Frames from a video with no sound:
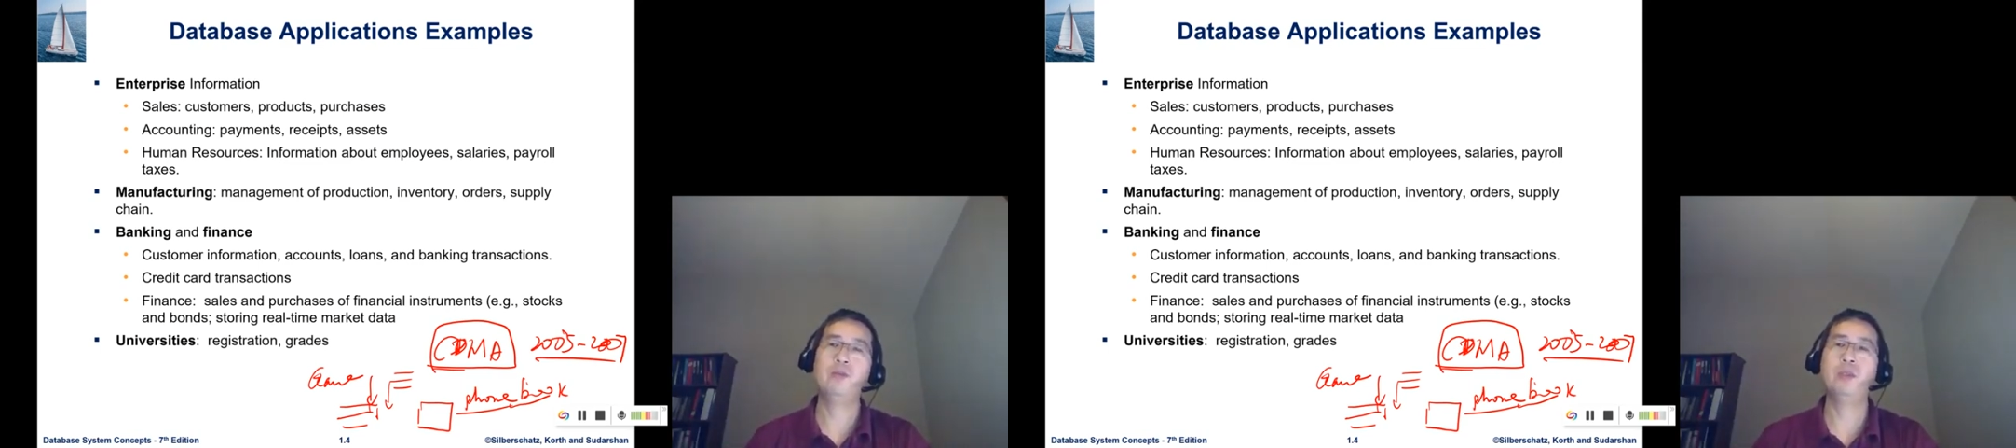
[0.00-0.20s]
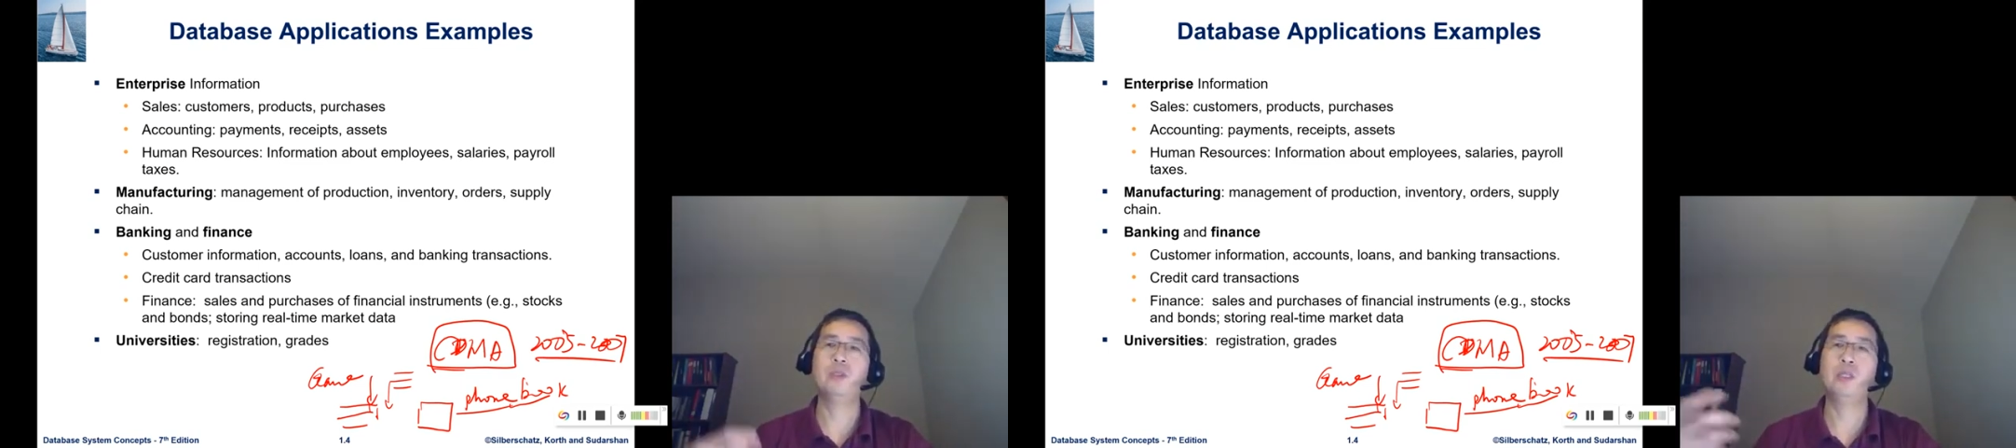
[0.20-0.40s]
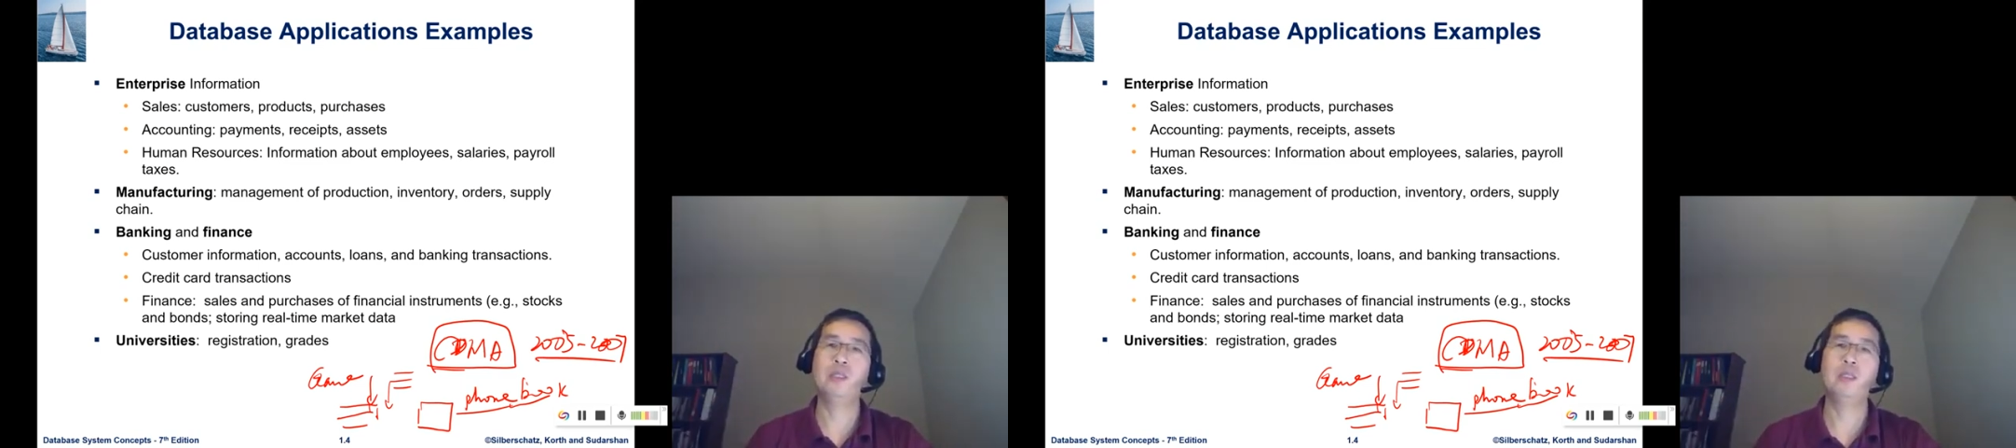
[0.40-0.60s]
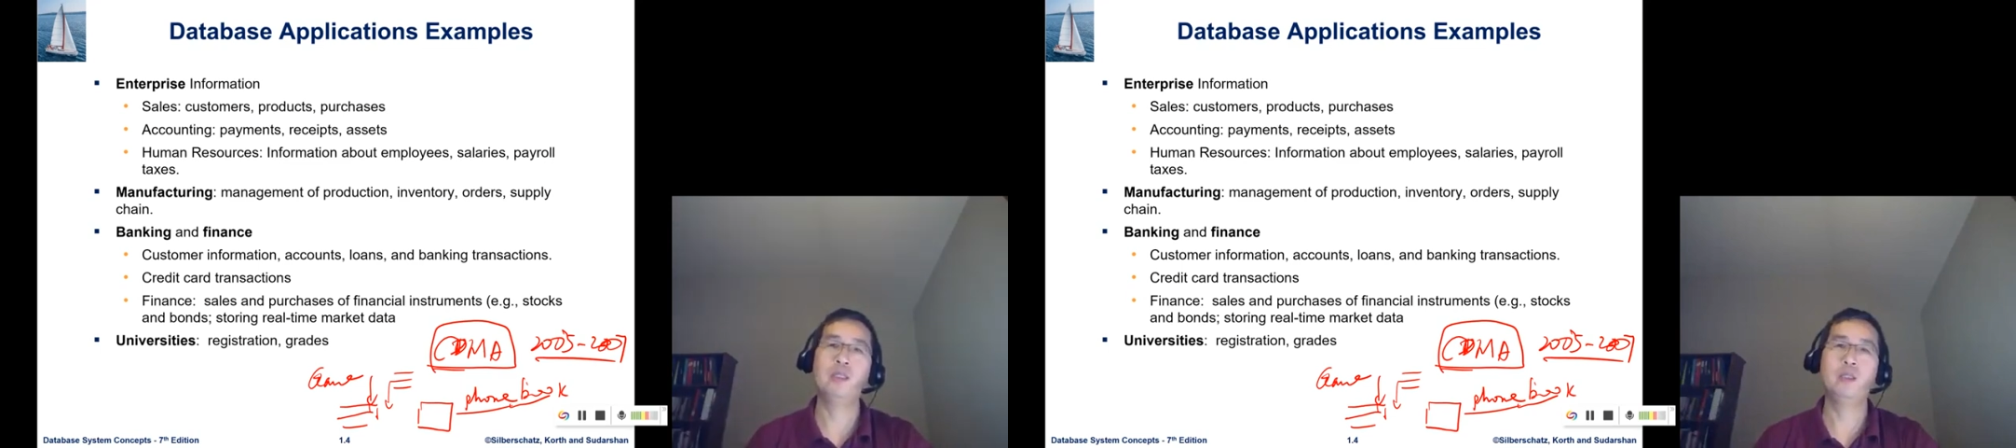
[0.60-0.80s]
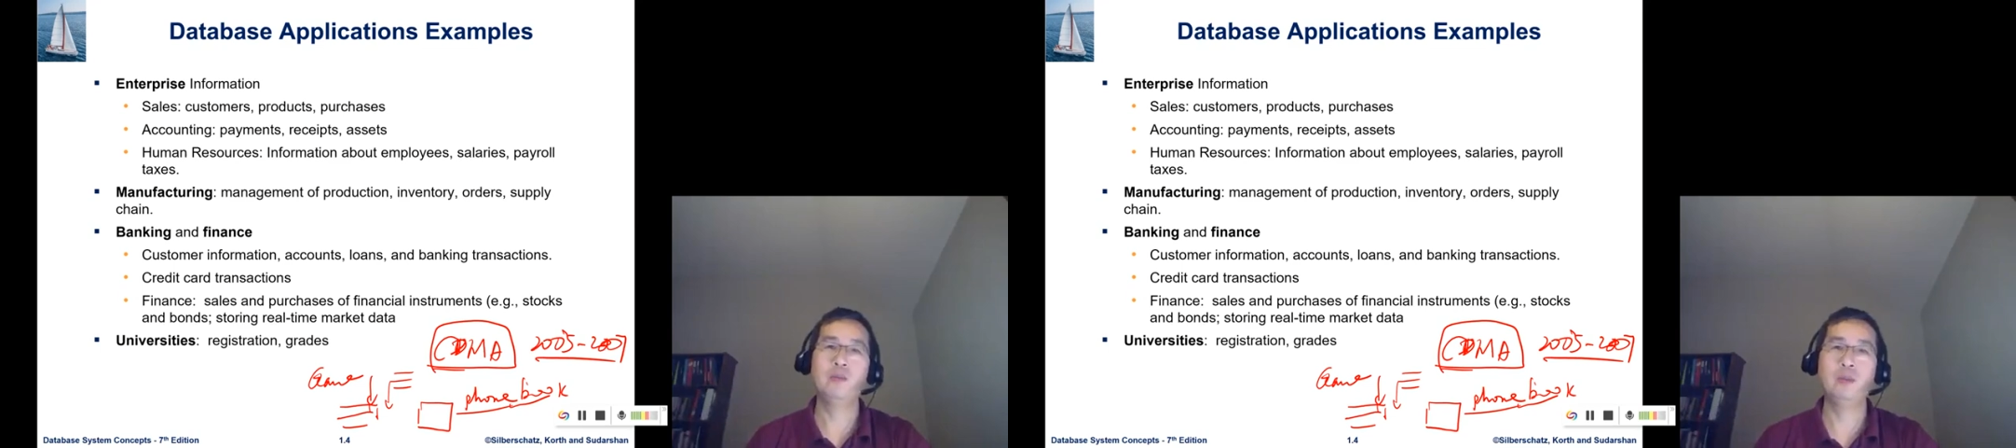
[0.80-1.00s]
So this
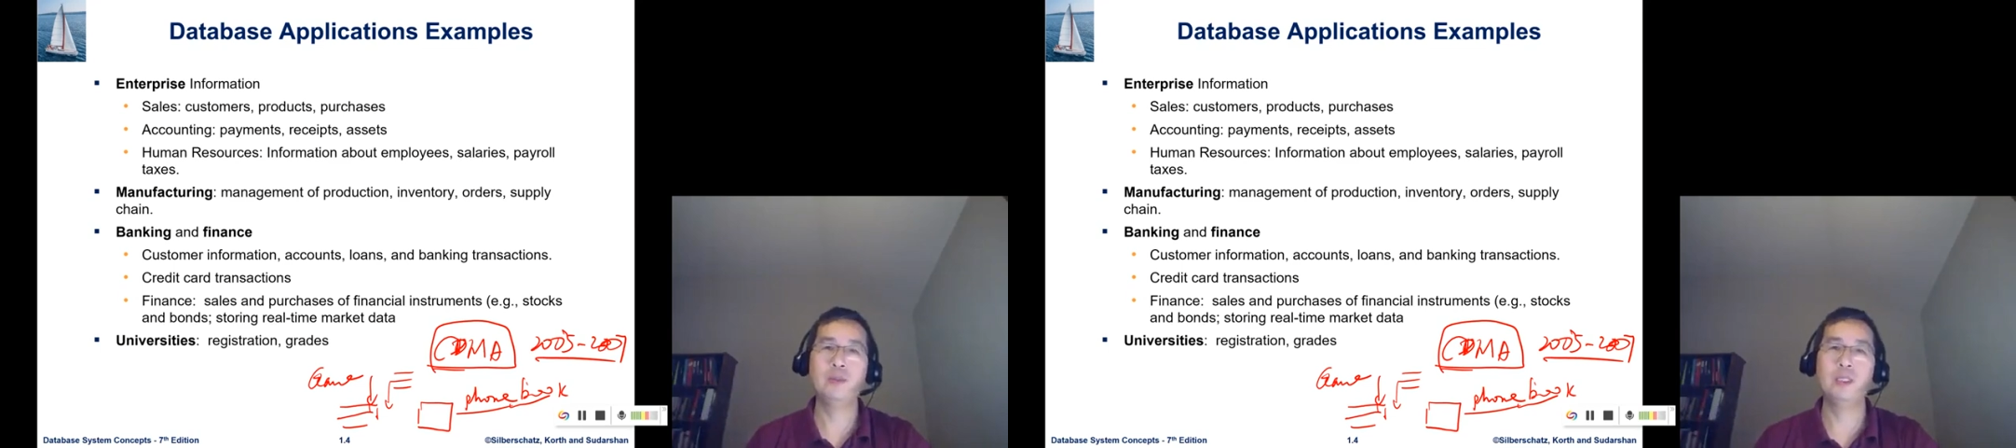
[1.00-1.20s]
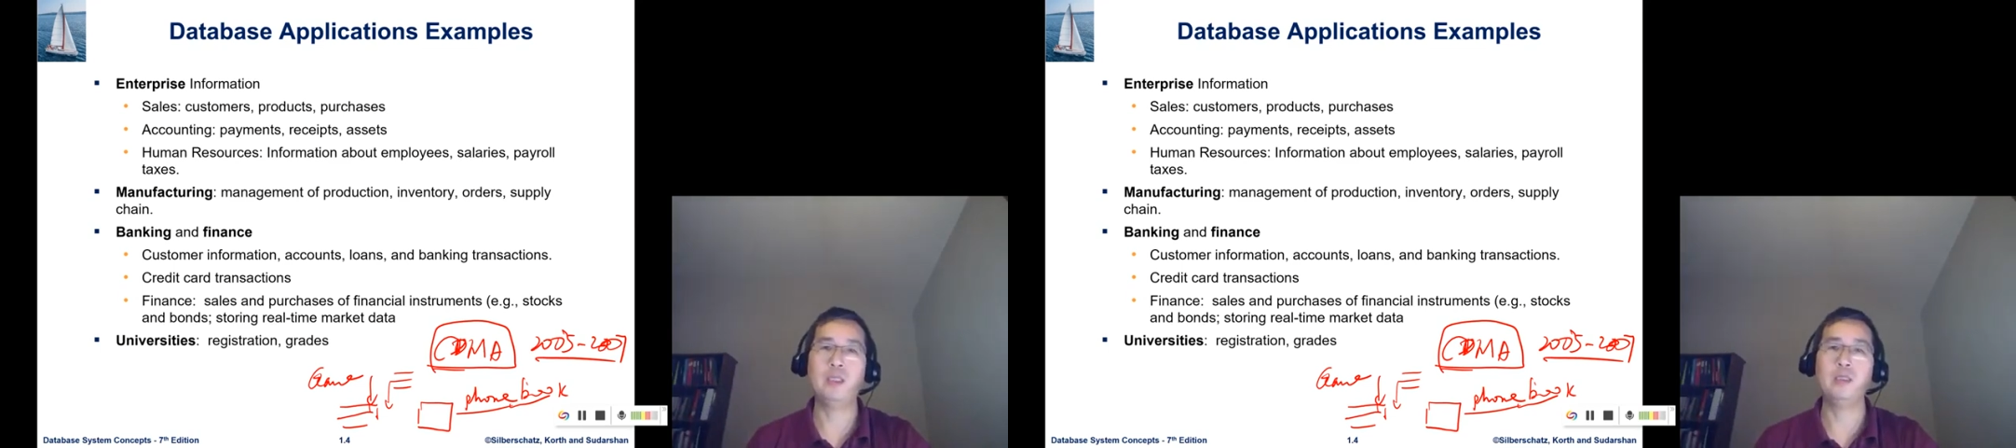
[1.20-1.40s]
one is